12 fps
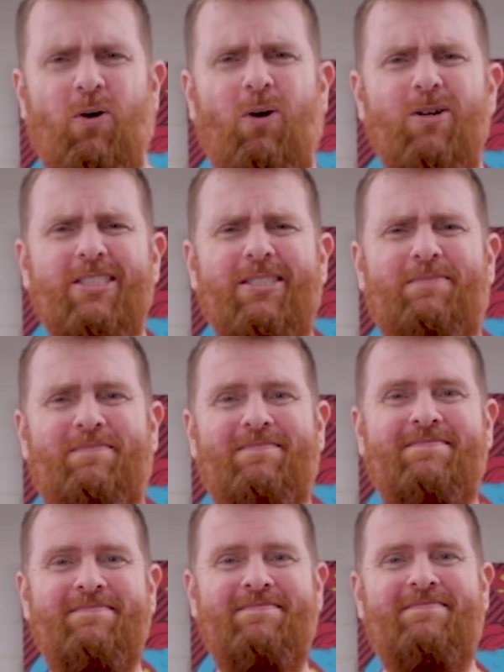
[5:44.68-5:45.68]
Awesome.
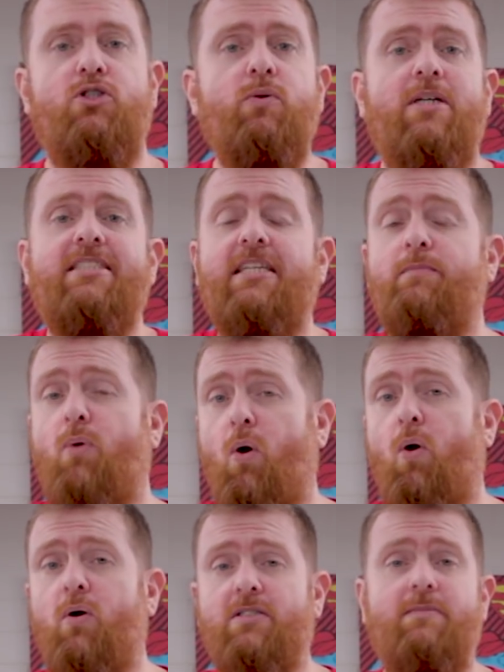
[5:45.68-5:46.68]
Do you want to see
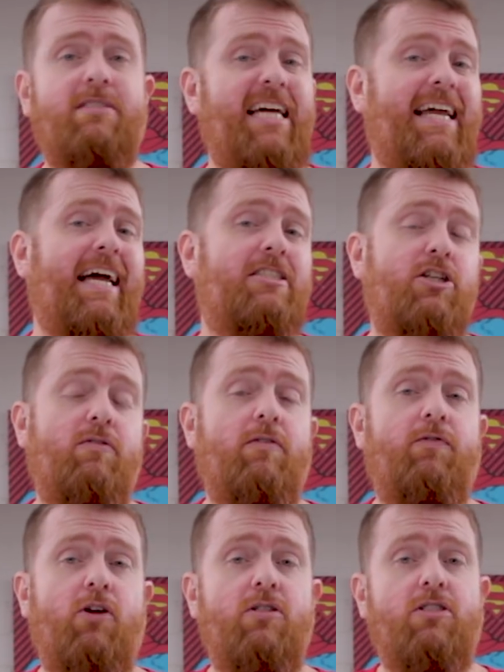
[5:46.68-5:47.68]
more awesome tech gadget
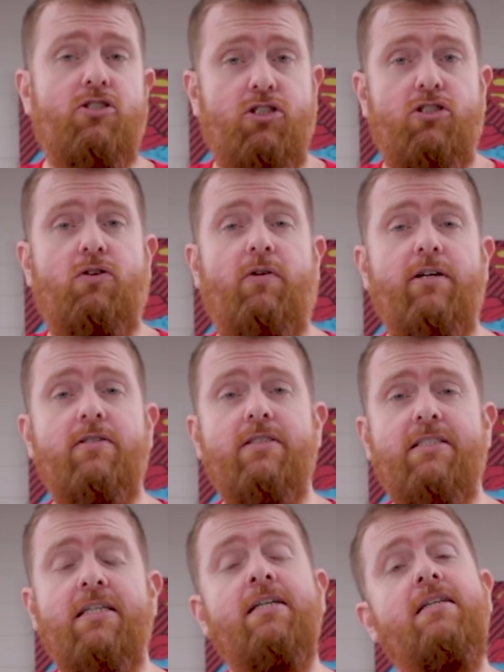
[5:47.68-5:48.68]
reviews and
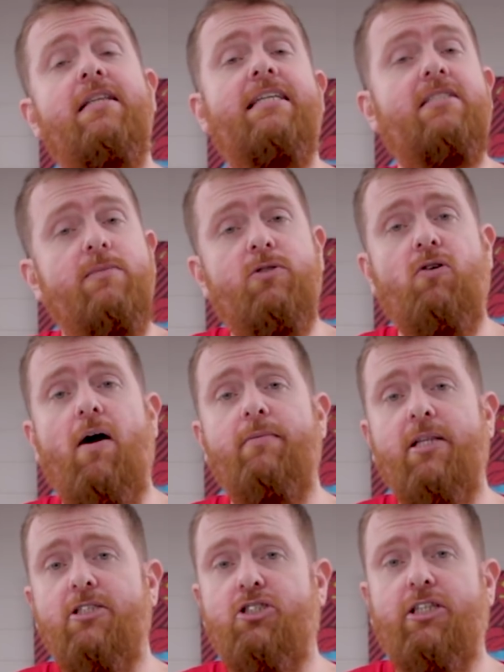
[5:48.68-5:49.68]
tutorials? Then subscribe to
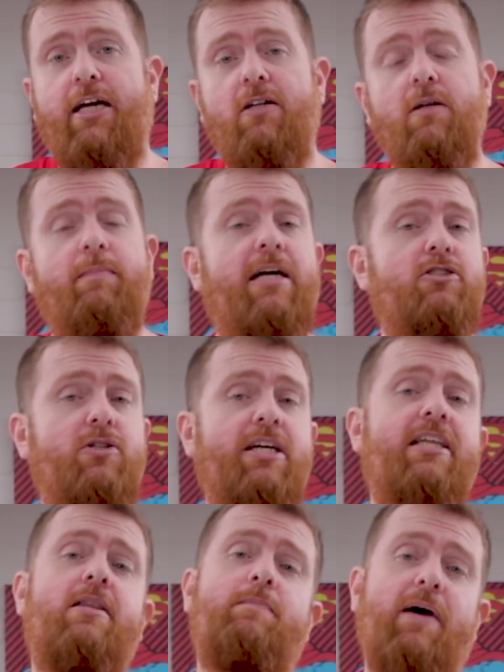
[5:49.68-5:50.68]
this channel and make sure you
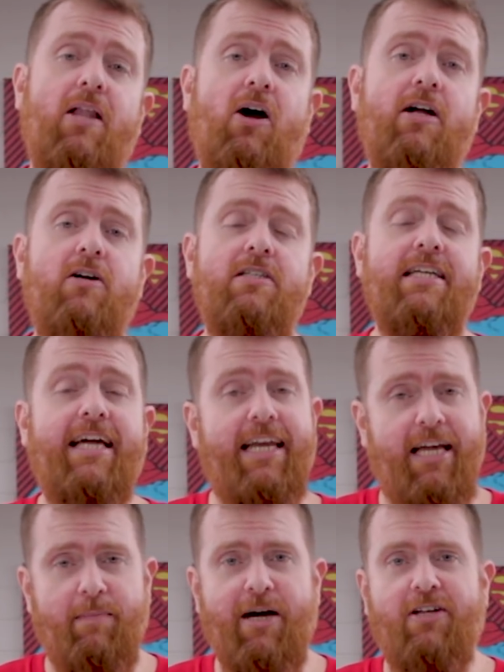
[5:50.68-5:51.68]
hit the bell icon to get
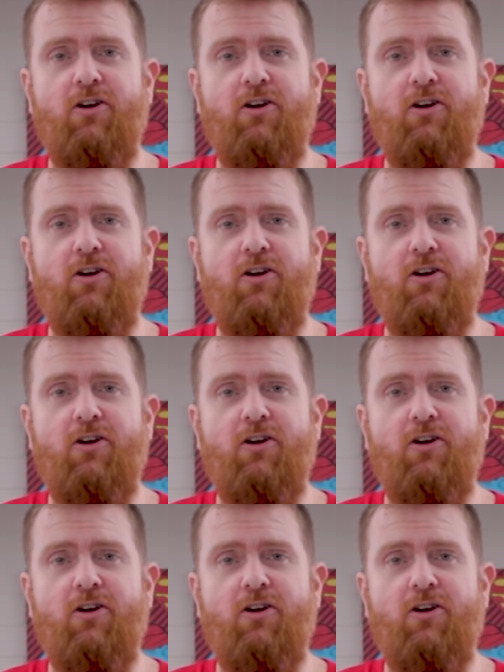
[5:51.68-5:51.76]
email